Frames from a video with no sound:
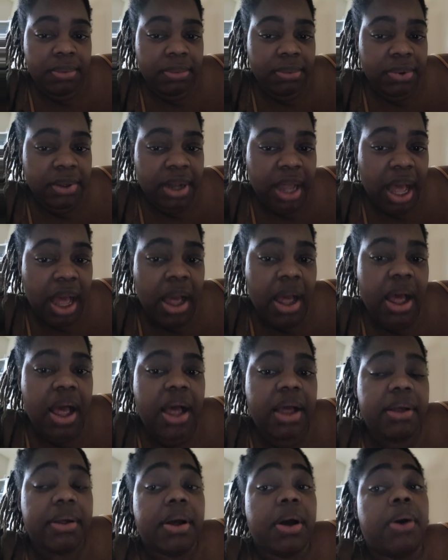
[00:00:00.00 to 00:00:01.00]

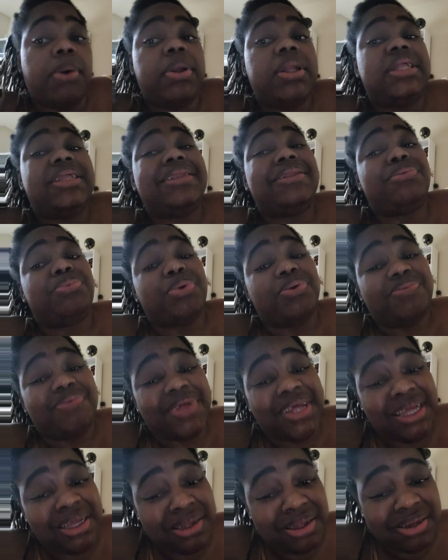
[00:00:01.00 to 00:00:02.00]
It's
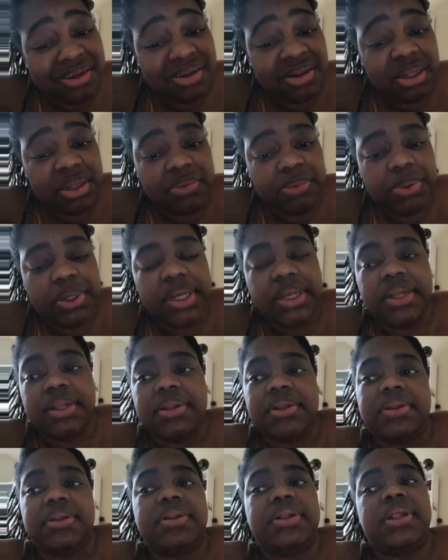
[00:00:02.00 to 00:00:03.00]
revenge. That's what it
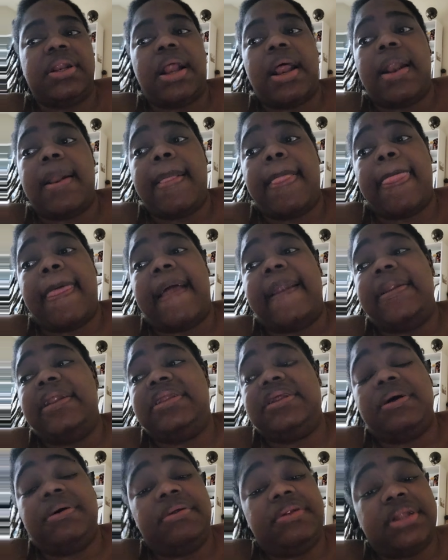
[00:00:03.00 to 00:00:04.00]
is. And I
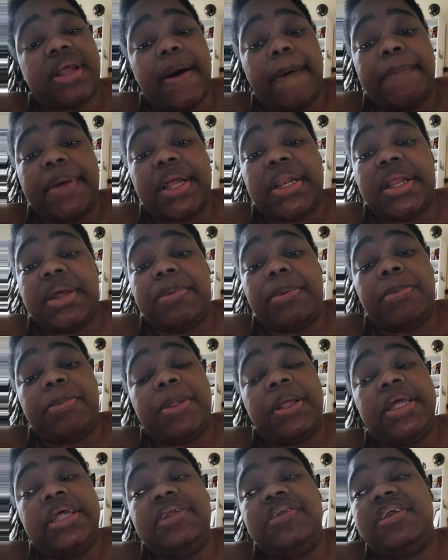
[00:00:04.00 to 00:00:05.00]
told y'all about that
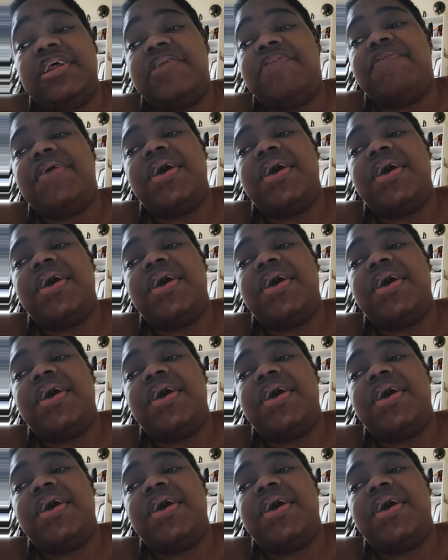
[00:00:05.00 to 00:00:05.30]
revenge shit.